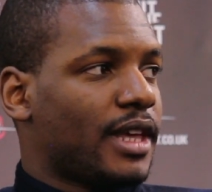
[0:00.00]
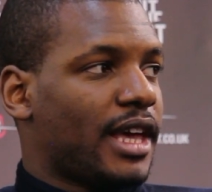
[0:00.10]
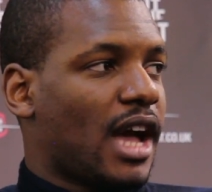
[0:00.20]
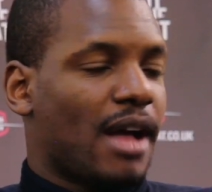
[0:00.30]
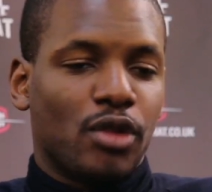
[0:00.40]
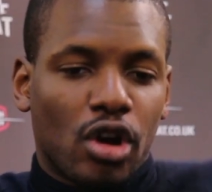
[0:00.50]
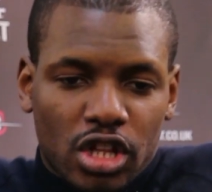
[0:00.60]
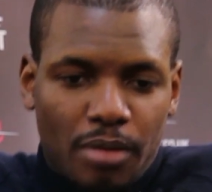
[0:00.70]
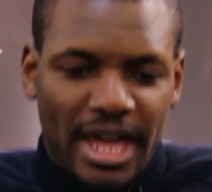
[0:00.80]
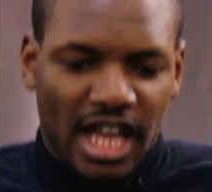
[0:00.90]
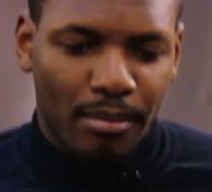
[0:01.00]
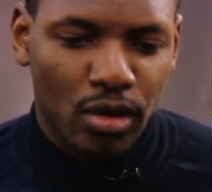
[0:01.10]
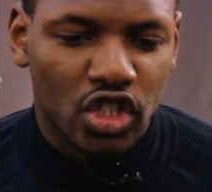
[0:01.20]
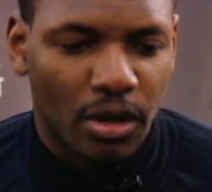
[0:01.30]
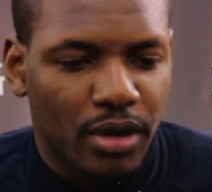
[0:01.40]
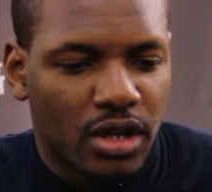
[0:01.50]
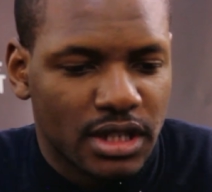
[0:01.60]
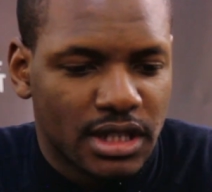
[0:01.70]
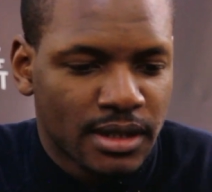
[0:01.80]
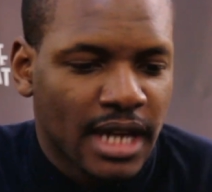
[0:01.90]
Yeah, I'm not gonna make a music
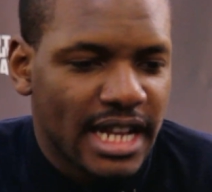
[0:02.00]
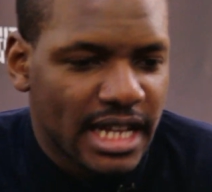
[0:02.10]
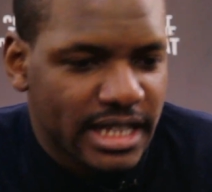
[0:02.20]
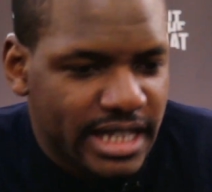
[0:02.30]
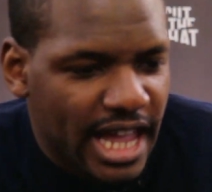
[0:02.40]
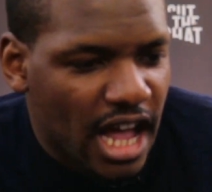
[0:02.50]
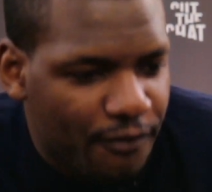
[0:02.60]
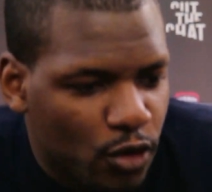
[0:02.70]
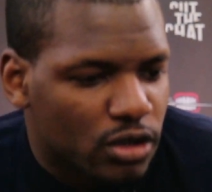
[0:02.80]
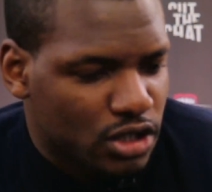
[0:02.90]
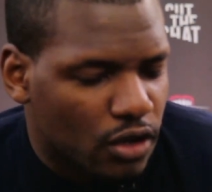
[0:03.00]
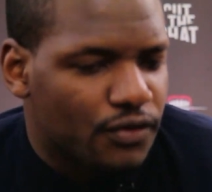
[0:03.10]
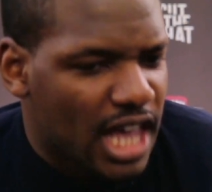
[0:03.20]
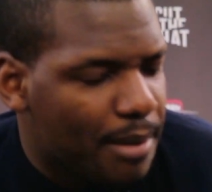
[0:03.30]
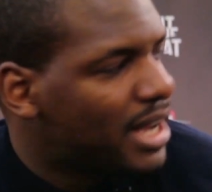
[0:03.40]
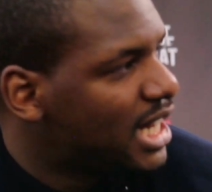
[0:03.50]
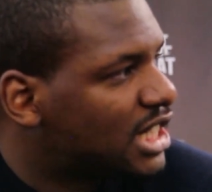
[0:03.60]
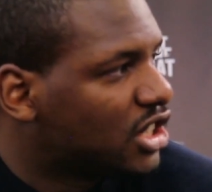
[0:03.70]
because at the end of the day I thought to myself, yeah, man,